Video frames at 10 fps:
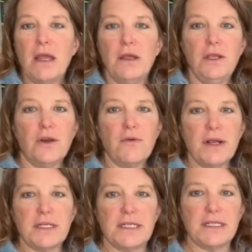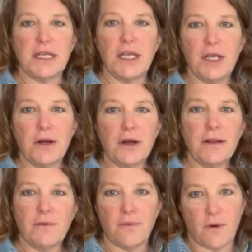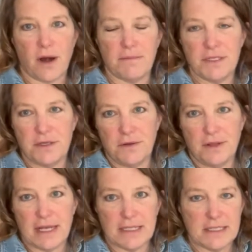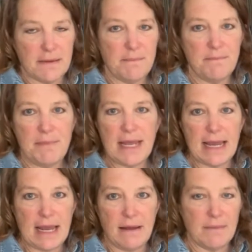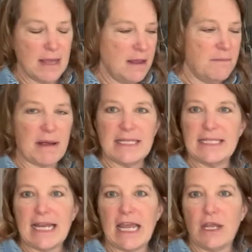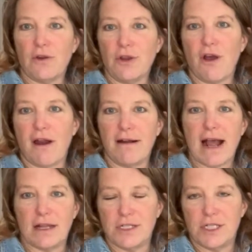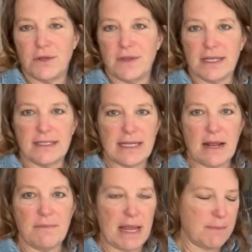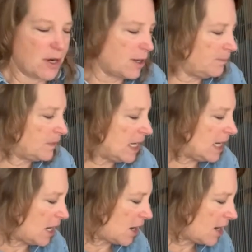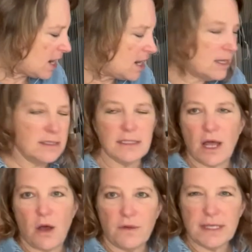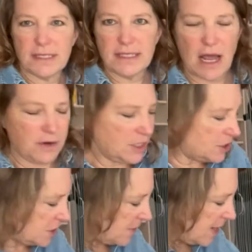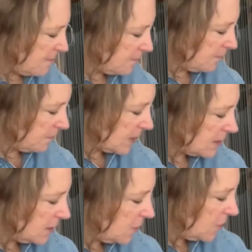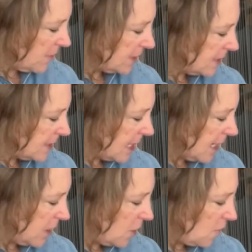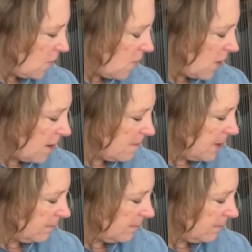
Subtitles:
you're going to secure the warp to this beam by sticking your yarn onto the sandpaper here. So this is how you do it. So you're going to take your warp,